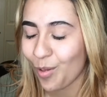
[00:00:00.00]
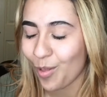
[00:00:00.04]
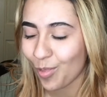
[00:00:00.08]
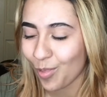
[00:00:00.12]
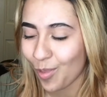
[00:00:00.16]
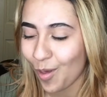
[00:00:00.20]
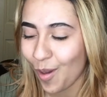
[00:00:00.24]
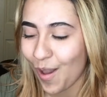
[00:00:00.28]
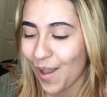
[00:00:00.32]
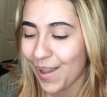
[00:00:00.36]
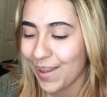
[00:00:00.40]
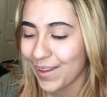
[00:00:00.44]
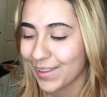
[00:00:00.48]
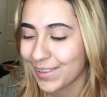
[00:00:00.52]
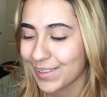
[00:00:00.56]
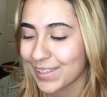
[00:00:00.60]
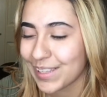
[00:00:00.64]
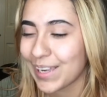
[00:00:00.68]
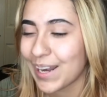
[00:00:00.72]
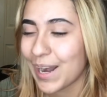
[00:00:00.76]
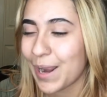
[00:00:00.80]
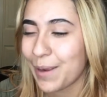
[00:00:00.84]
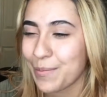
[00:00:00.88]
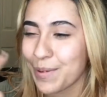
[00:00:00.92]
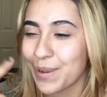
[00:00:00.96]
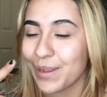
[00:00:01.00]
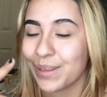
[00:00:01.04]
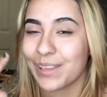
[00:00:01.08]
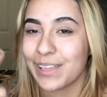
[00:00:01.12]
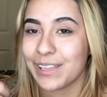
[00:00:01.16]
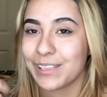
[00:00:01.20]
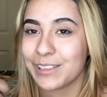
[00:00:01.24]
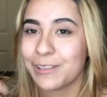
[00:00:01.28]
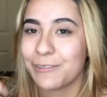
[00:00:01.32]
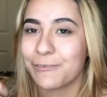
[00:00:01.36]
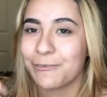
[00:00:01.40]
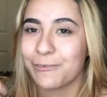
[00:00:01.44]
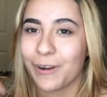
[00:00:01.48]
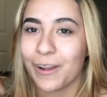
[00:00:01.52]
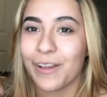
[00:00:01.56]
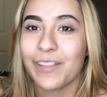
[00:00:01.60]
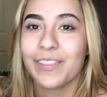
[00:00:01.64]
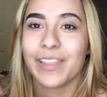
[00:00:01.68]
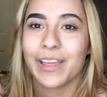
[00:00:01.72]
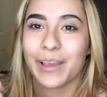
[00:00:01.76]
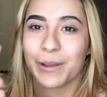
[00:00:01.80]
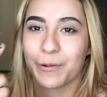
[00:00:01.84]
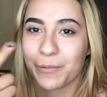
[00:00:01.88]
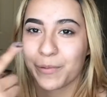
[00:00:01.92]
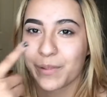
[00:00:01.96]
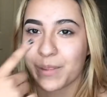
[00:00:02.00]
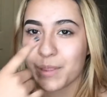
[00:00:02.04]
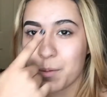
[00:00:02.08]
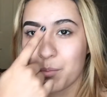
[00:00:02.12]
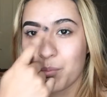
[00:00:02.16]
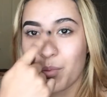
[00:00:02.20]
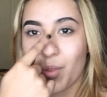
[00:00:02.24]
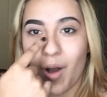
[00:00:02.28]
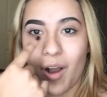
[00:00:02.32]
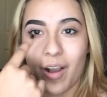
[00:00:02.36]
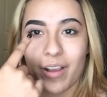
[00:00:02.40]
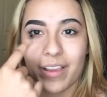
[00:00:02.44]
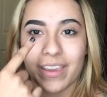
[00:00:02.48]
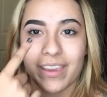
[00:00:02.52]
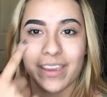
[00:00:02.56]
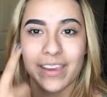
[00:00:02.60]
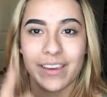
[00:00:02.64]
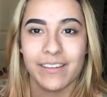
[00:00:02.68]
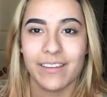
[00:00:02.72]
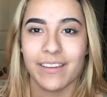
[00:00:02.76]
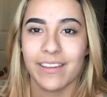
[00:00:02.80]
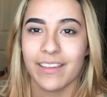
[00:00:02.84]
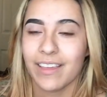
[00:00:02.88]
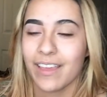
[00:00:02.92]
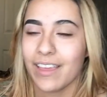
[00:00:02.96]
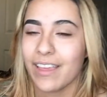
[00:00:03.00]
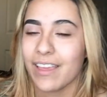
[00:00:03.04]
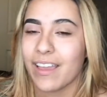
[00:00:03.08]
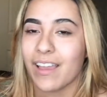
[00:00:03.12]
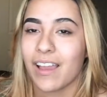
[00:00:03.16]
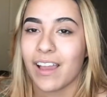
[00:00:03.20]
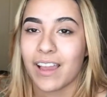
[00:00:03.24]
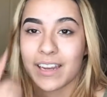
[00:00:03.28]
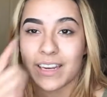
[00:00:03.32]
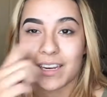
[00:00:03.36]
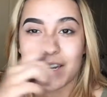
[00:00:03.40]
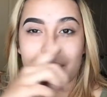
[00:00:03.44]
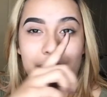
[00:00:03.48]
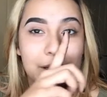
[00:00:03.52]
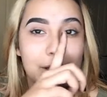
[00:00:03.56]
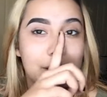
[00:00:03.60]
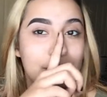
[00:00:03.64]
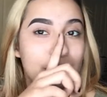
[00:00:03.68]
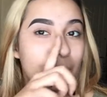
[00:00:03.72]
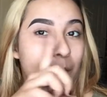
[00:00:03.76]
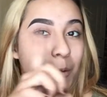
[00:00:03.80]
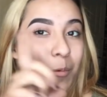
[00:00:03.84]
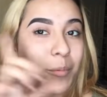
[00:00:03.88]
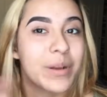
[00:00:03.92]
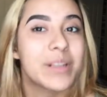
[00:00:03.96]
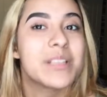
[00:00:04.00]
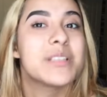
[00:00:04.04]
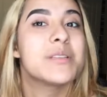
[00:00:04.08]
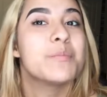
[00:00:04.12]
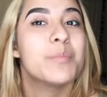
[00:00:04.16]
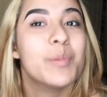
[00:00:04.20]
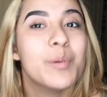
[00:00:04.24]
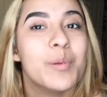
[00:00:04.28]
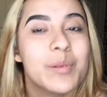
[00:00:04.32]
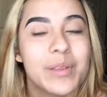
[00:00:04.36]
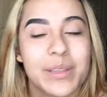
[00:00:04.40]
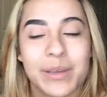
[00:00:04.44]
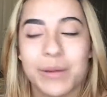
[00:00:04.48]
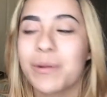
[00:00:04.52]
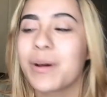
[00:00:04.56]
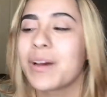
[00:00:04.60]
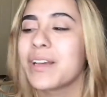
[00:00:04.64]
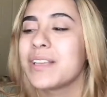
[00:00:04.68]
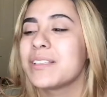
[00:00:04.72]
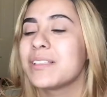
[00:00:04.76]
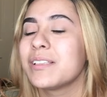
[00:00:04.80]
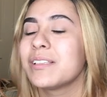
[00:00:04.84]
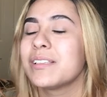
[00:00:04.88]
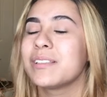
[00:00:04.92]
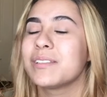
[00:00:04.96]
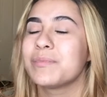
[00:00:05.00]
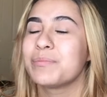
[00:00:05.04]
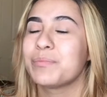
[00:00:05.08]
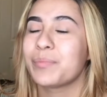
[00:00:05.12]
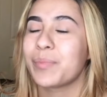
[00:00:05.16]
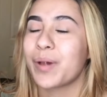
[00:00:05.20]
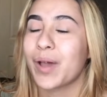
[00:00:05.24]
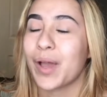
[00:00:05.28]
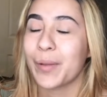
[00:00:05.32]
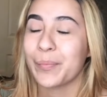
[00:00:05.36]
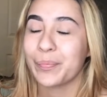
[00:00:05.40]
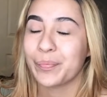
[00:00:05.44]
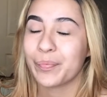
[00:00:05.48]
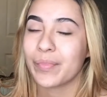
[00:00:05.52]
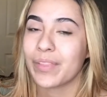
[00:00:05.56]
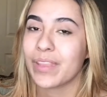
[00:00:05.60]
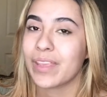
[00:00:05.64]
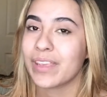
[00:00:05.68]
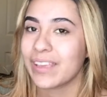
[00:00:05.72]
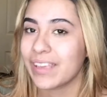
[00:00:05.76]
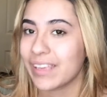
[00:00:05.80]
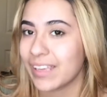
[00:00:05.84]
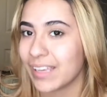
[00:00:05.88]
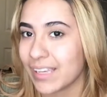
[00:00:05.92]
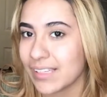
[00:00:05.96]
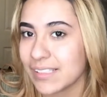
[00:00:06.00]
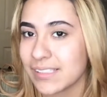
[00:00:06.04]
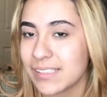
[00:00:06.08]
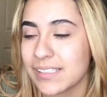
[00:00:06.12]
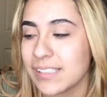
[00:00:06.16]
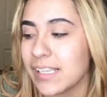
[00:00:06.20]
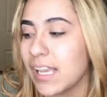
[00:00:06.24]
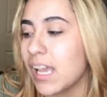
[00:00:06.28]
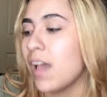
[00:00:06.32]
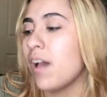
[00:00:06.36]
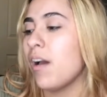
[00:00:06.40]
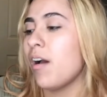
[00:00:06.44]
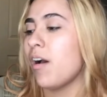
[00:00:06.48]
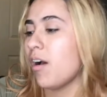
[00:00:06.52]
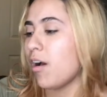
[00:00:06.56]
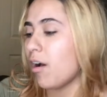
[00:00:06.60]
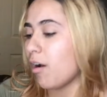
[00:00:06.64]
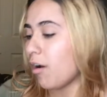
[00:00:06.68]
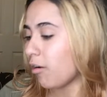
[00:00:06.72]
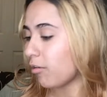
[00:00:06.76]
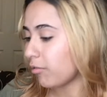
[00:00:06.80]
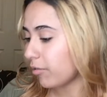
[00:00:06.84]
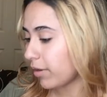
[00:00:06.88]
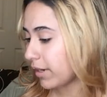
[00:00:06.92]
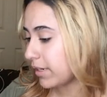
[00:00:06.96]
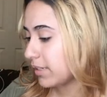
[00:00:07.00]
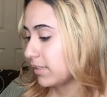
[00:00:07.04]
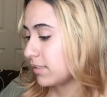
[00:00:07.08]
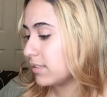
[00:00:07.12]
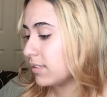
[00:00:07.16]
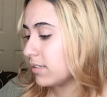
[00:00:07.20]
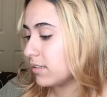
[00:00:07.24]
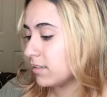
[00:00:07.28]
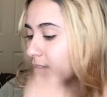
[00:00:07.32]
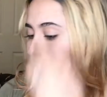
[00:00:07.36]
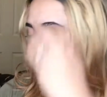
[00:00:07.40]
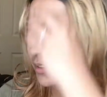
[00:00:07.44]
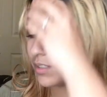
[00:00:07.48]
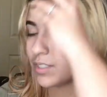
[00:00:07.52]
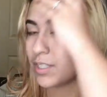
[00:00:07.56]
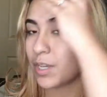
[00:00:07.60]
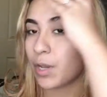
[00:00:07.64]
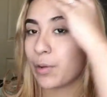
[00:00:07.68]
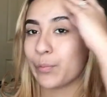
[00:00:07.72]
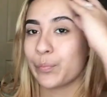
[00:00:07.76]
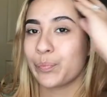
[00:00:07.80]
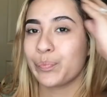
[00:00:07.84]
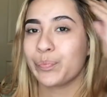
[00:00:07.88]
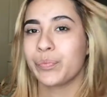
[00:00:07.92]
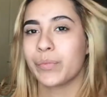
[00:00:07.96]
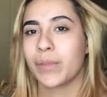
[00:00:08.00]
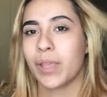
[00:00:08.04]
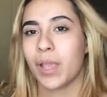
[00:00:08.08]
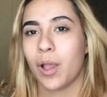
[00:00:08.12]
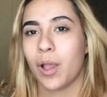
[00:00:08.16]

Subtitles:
a lot, and then I made like the front like really blocky. I didn't know what a spoolie was, but yes. Alright, so